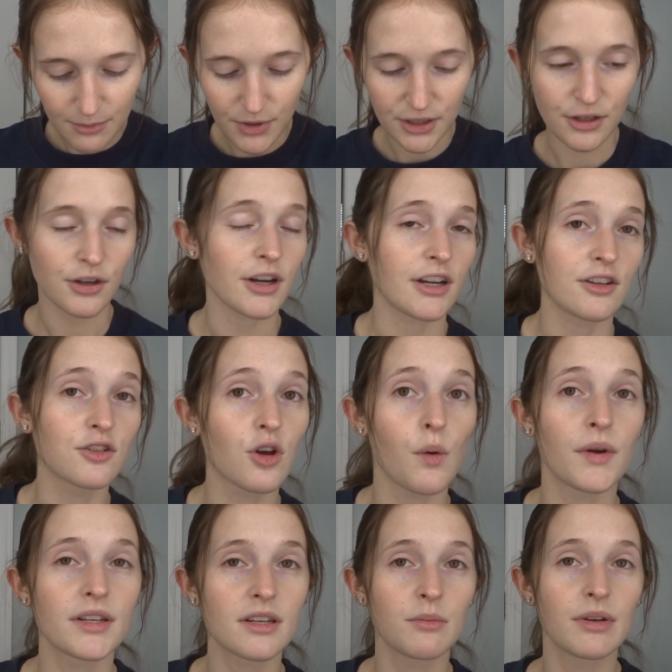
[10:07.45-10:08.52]
but there is
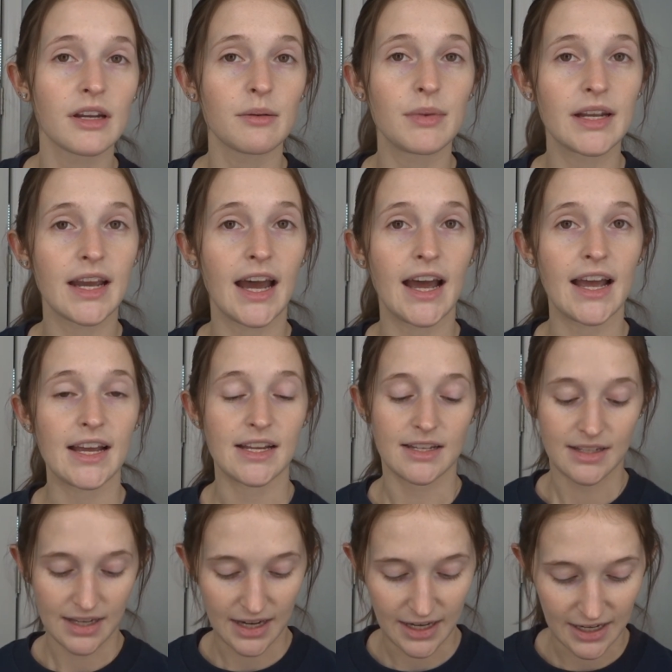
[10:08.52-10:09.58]
going to be
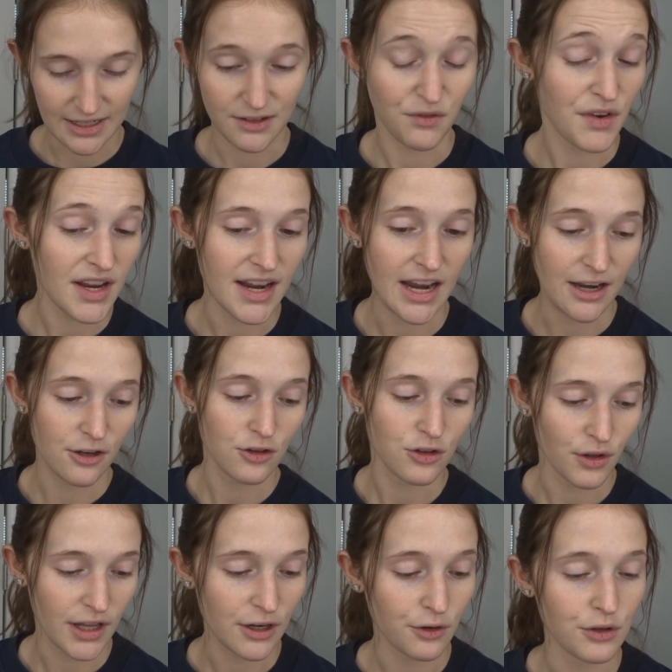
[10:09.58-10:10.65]
because it is vegan, so
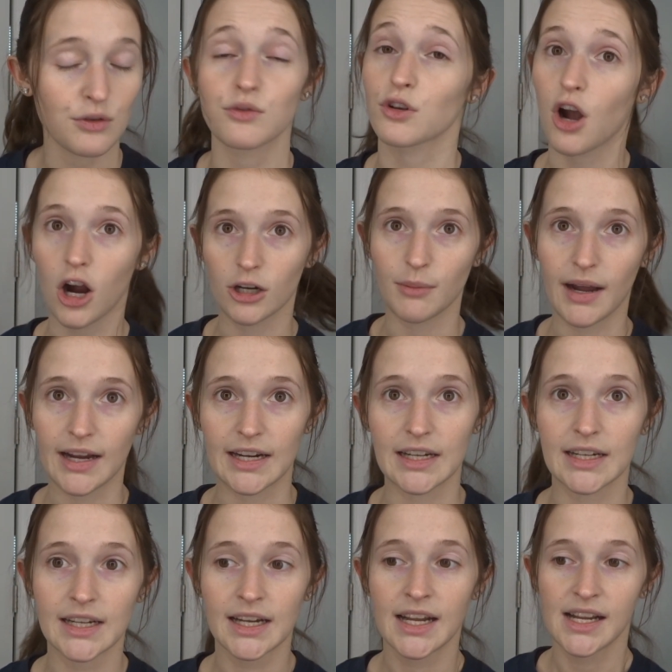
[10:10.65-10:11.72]
they don't use carmine
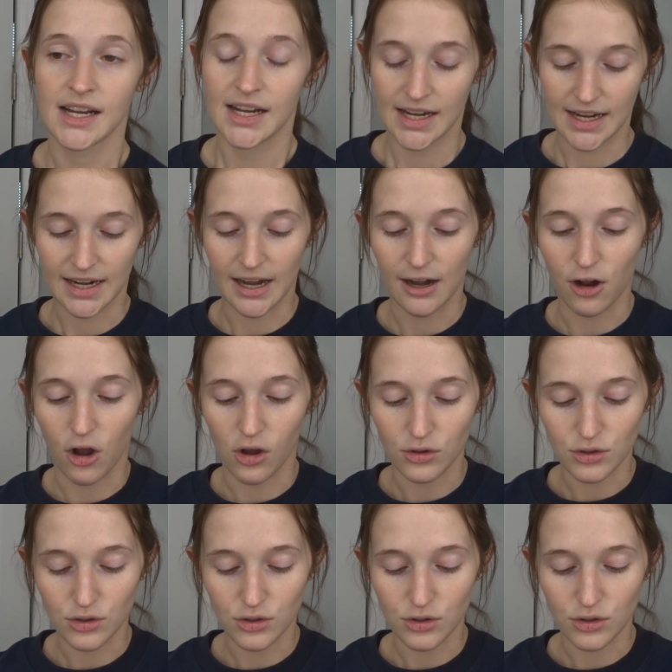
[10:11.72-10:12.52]
in it at all.